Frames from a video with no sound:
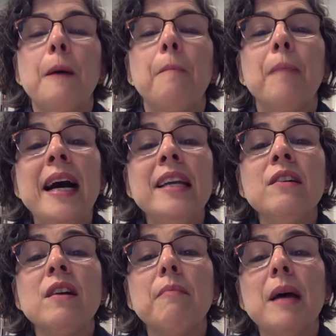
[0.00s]

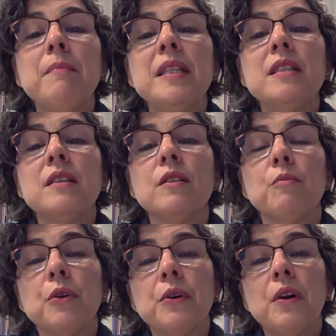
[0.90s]
Minor amendments to the
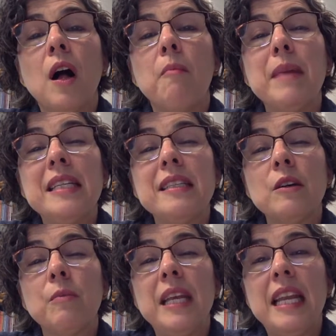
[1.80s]
protocol may
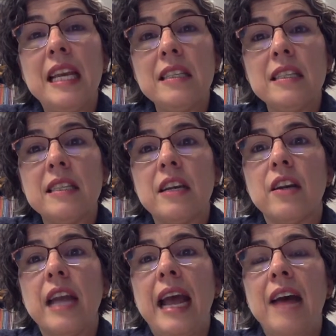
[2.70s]
still be
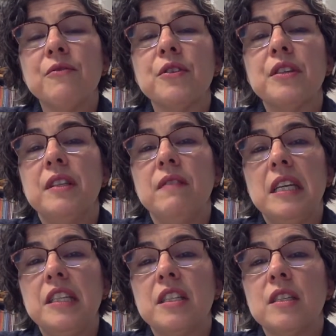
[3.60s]
necessary after a
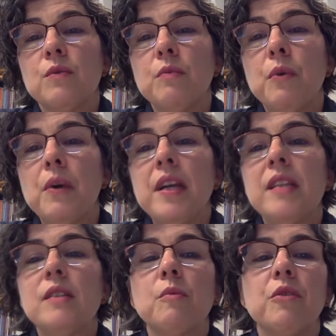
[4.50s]
deviation is
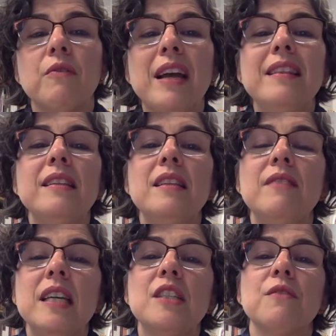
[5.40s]
reported to prevent the
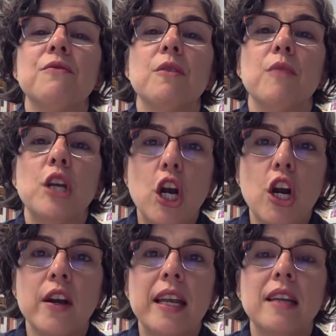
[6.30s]
deviation from
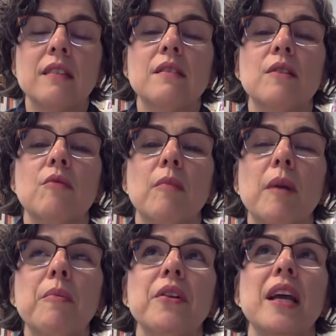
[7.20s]
recurring. So
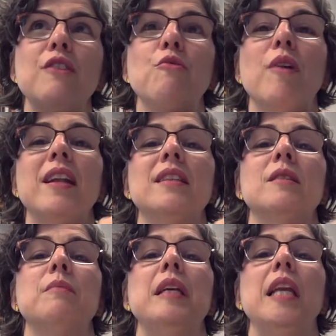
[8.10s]
remember that you want it
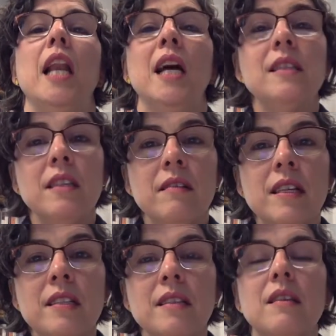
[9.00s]
to be not
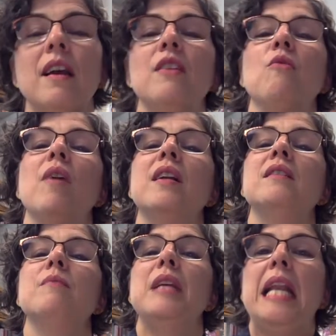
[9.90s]
serious and you want it
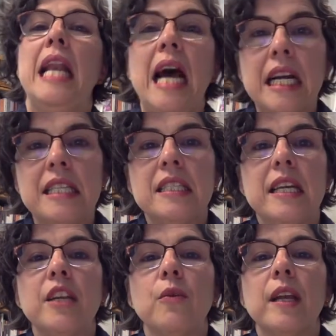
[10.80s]
to be not
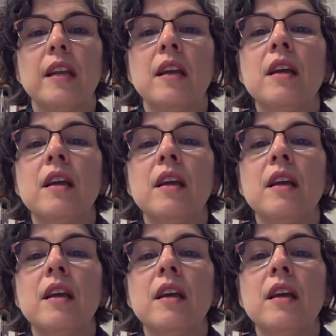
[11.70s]
continuing.